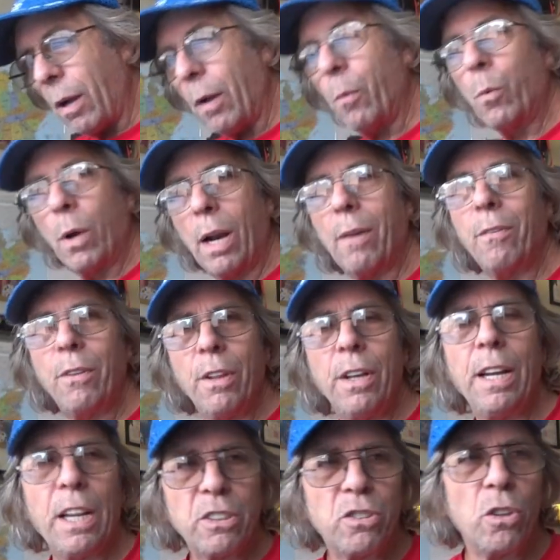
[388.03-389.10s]
Whatever the
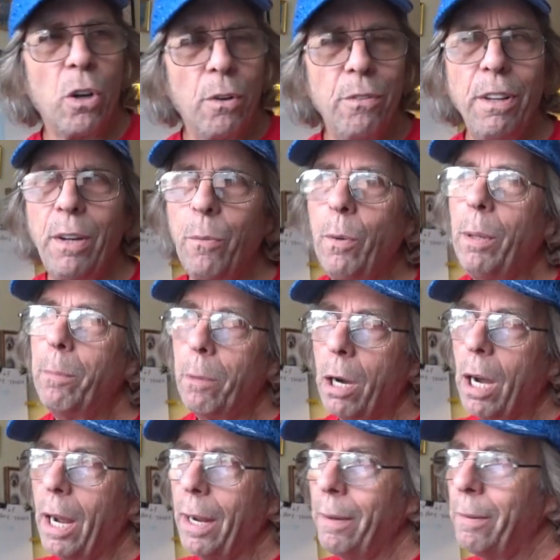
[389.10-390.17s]
next RV we
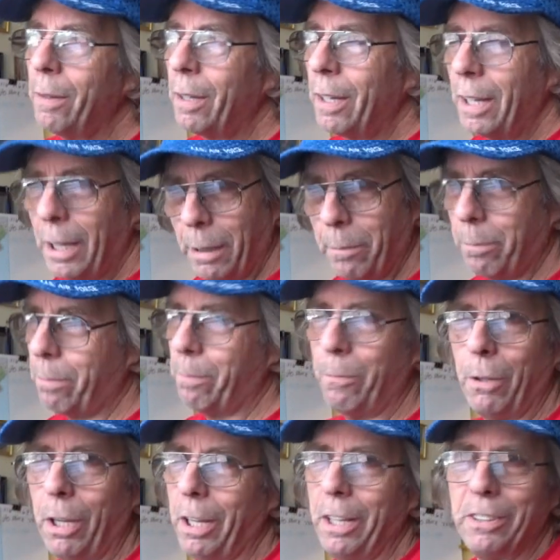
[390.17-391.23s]
buy,
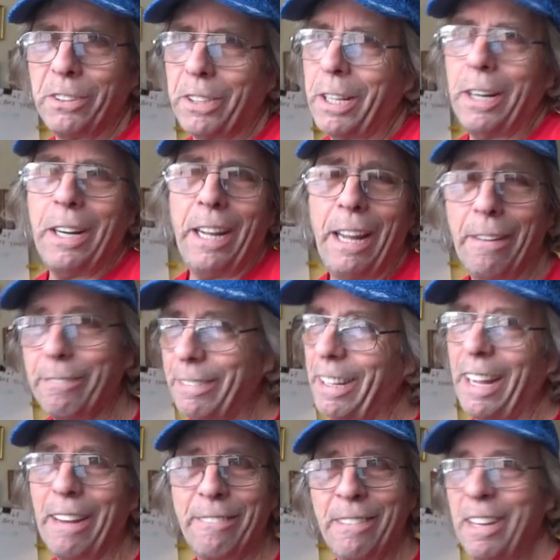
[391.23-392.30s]
it's gonna have to
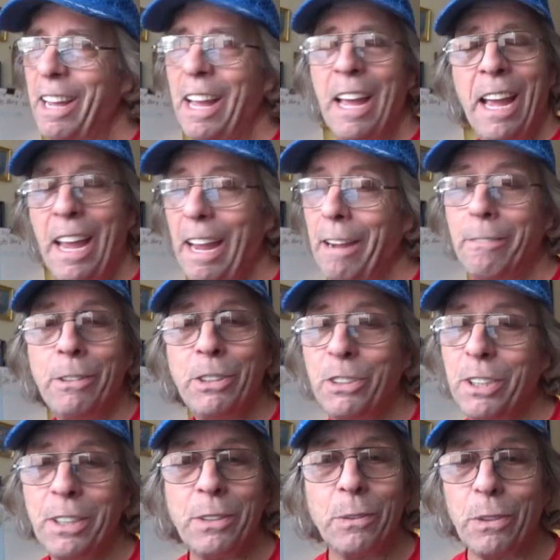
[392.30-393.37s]
have every
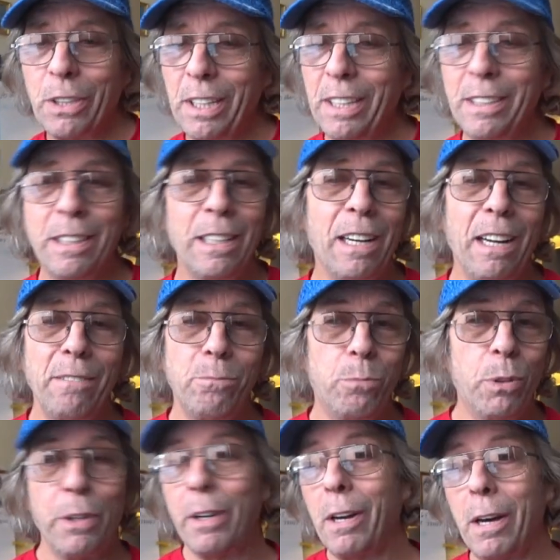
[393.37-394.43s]
single thing that I
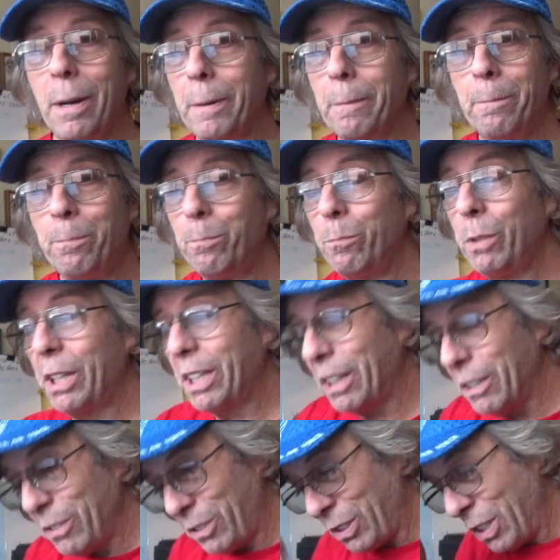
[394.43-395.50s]
put on them,
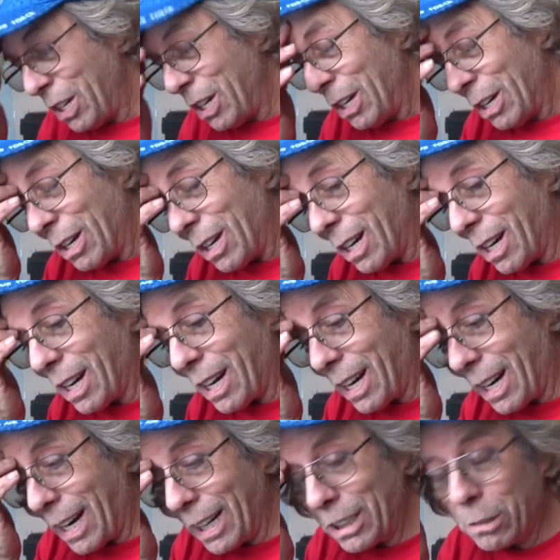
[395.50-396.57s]
because
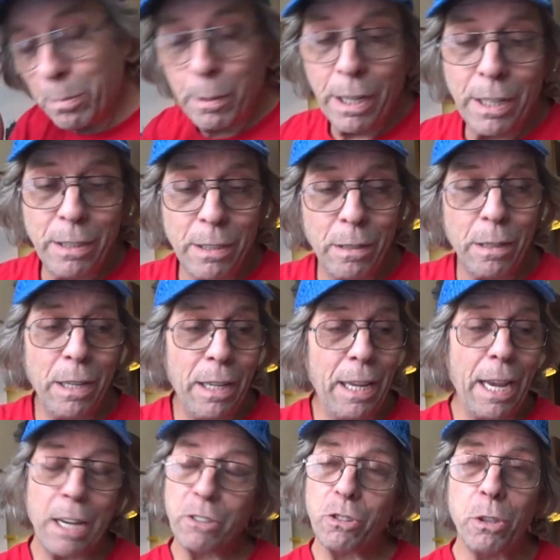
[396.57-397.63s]
I spend
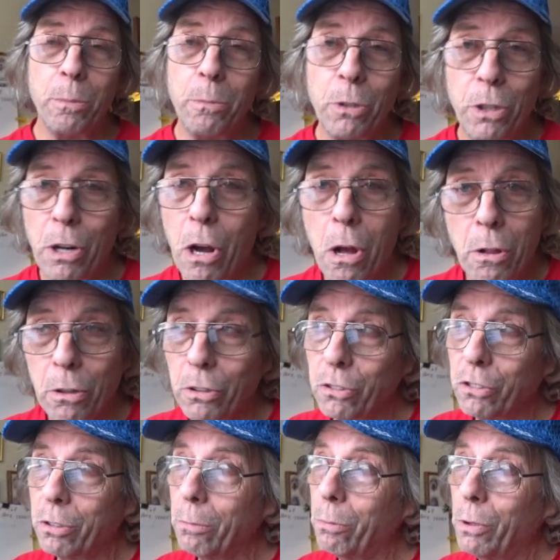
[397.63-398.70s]
X number of dollars
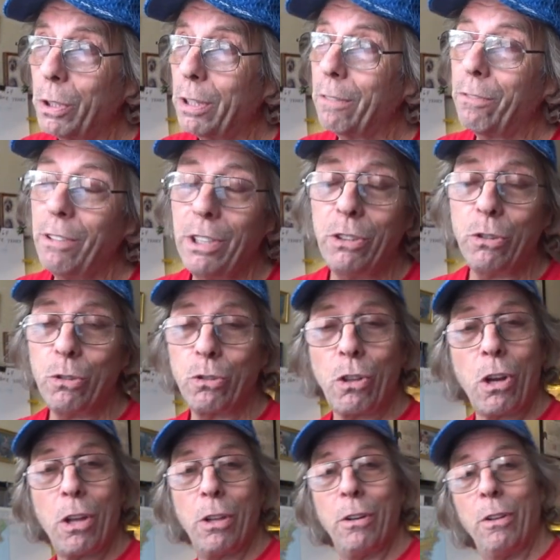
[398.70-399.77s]
to put the features
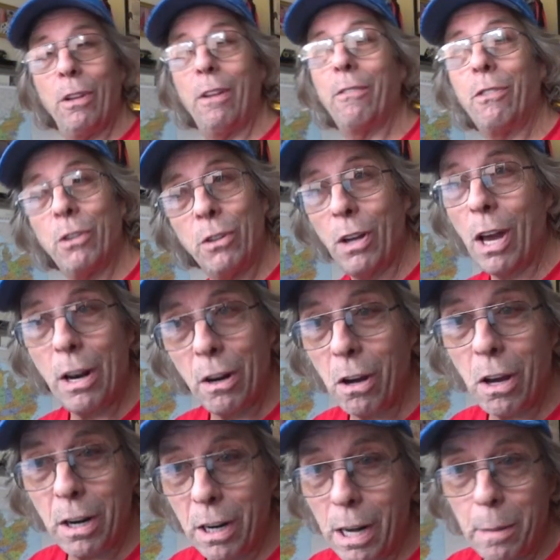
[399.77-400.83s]
on. If they're not
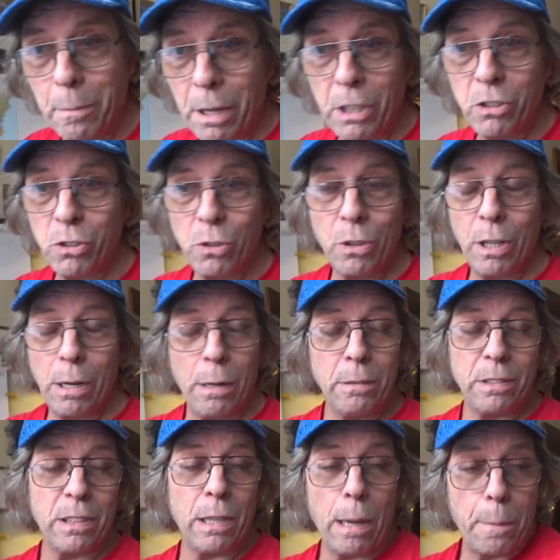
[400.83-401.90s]
on it, I make sure that
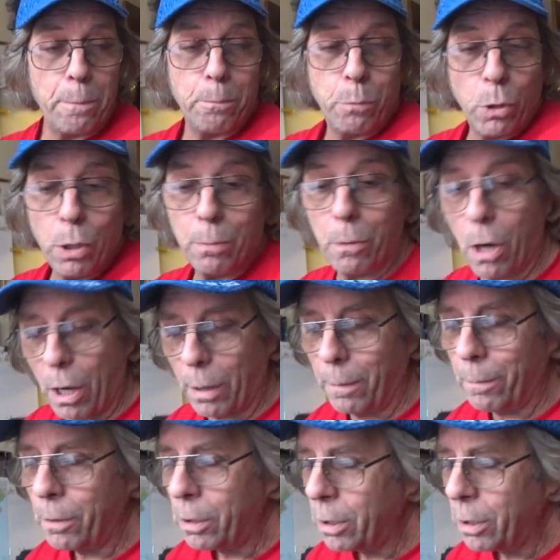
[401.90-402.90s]
I put them on them.